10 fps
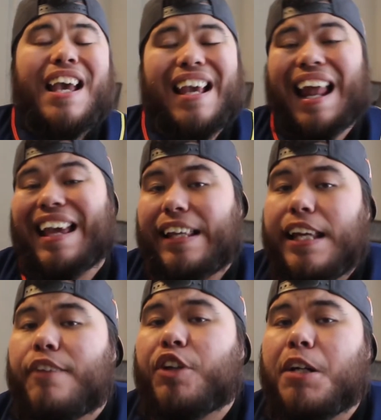And I
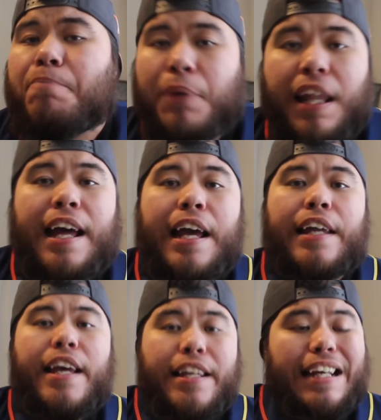even implied
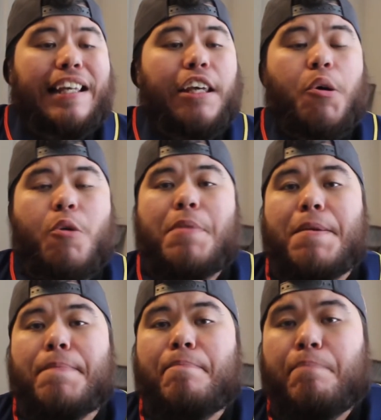that he'll
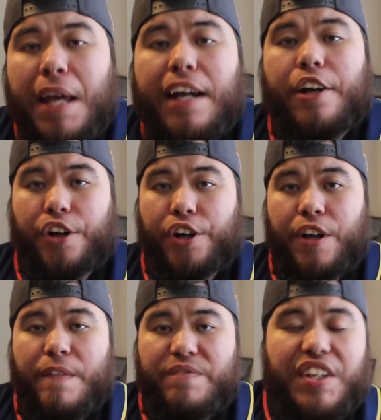be bigger
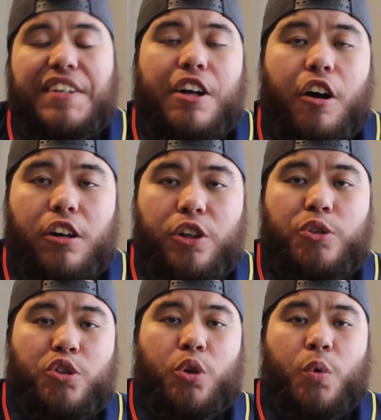than
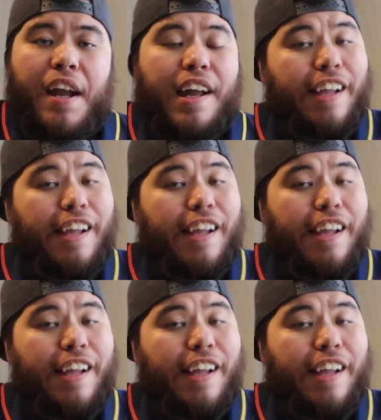Carlos Correa.